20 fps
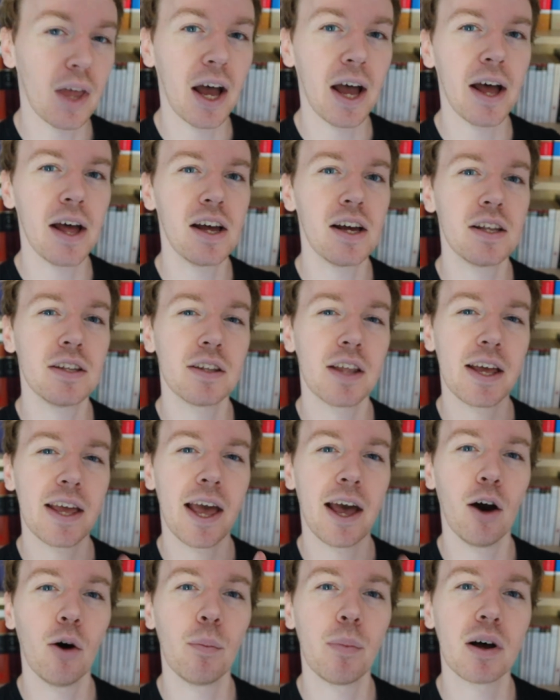and they
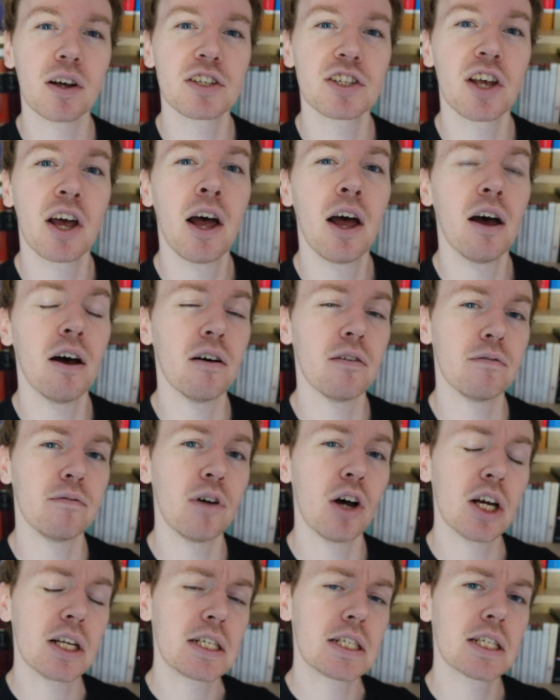help us
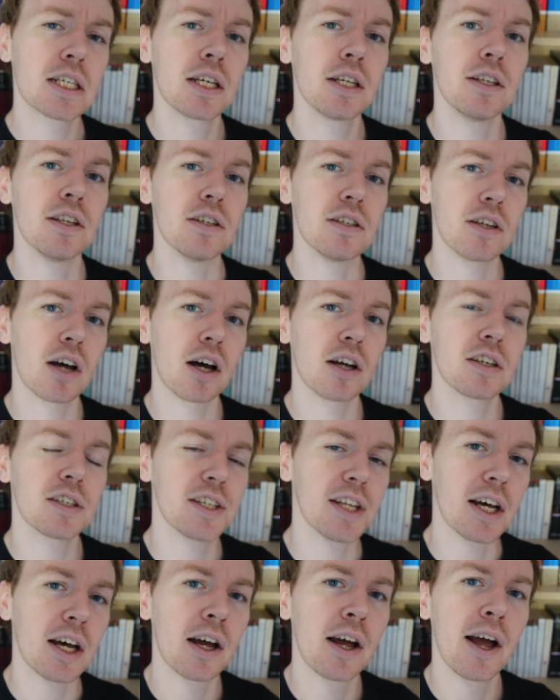avert
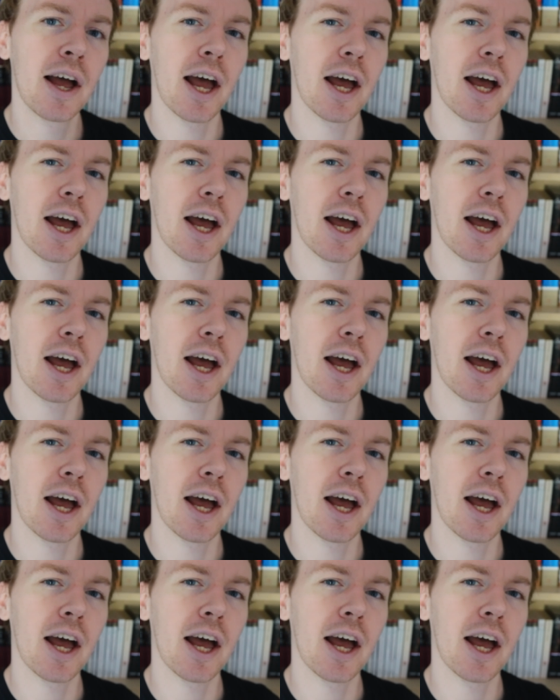disaster